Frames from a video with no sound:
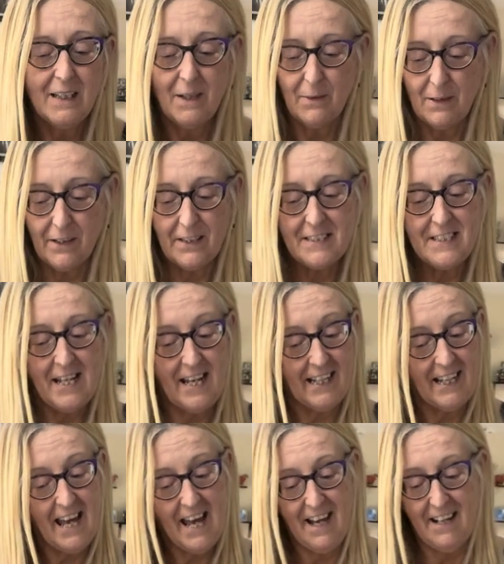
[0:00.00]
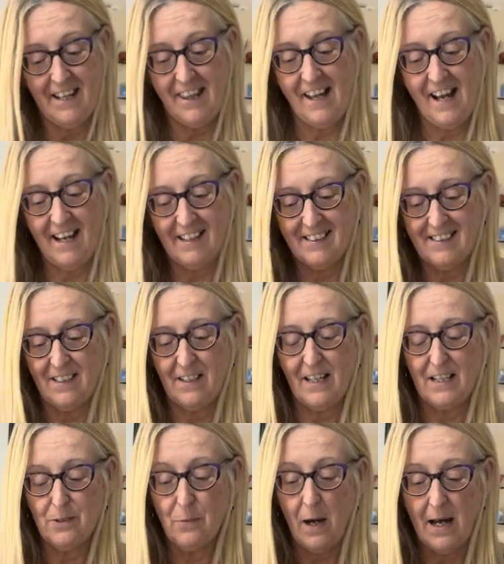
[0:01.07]
Got to take care of that, so
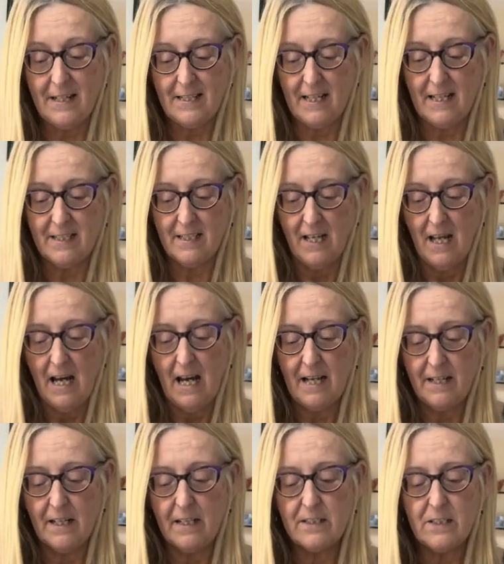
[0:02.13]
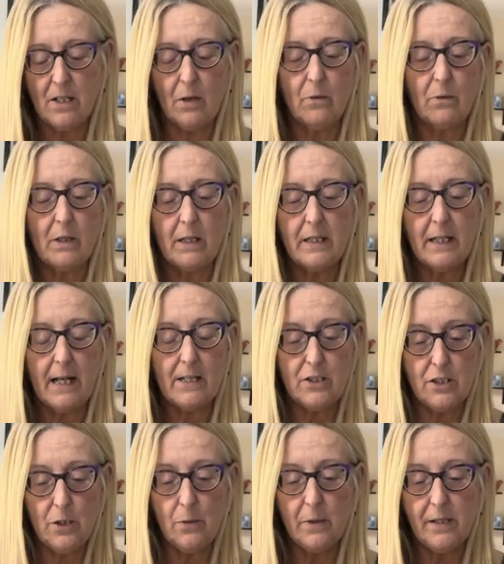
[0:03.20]
that's what I did. And so you get
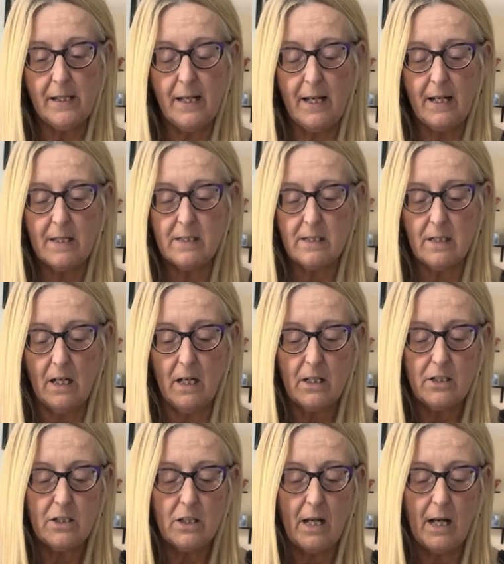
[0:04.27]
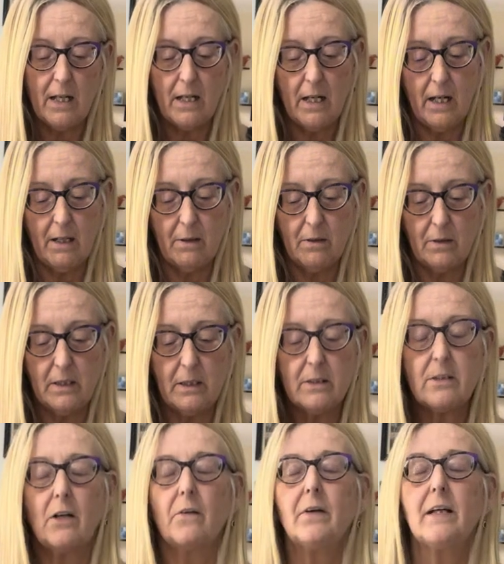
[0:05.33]
2 of these.
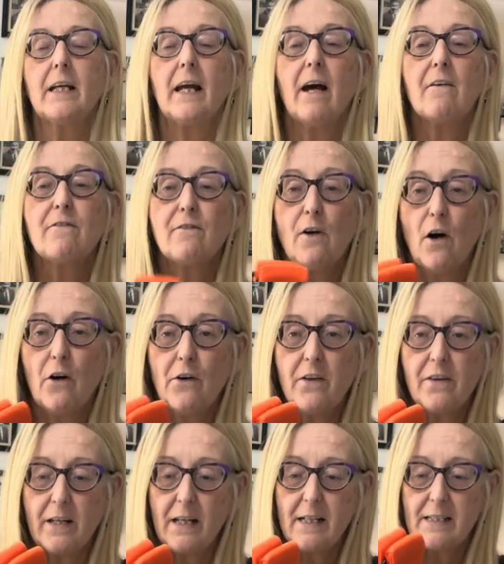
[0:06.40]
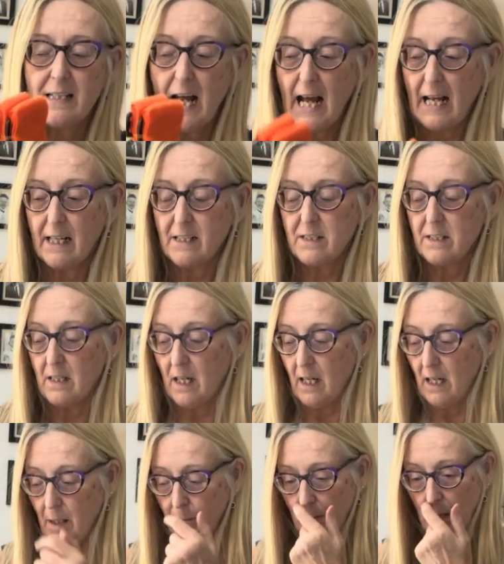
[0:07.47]
Sorry, you get 4 of these and
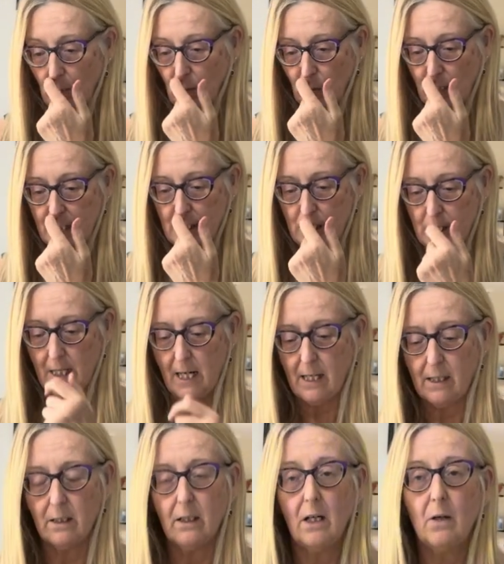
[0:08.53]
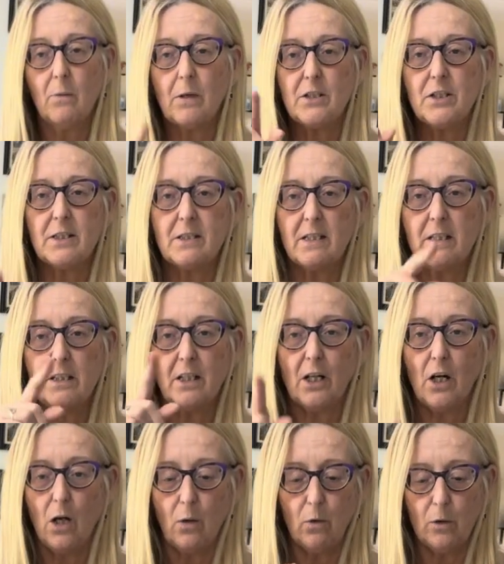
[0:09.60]
a luggage tag, which is in the
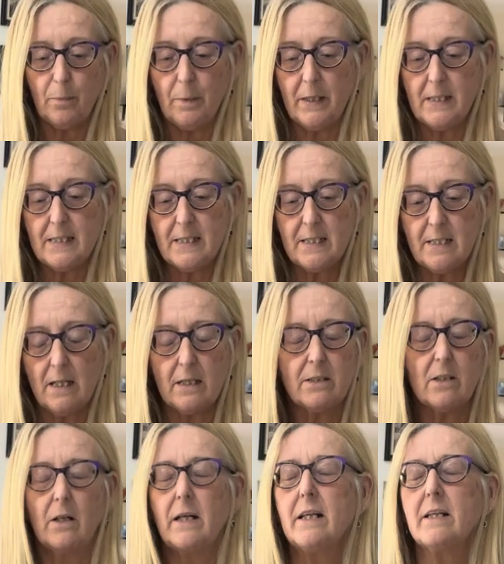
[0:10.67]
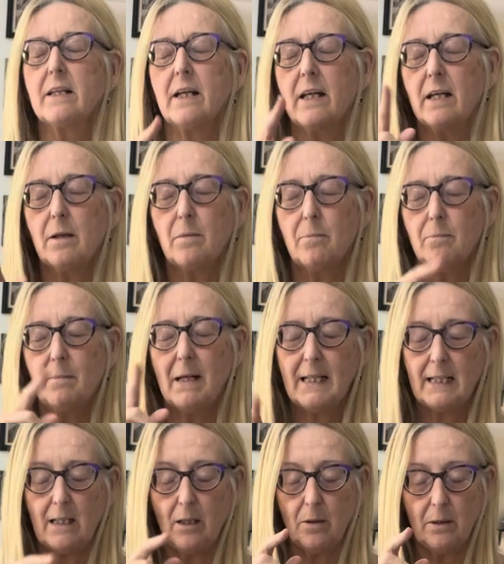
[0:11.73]
gold, but it's in the
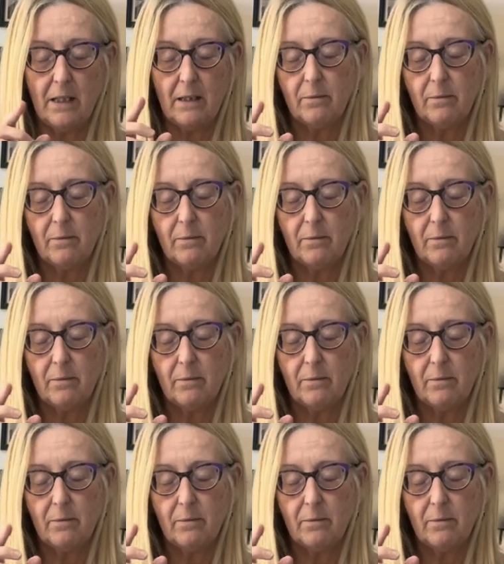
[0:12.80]
metal,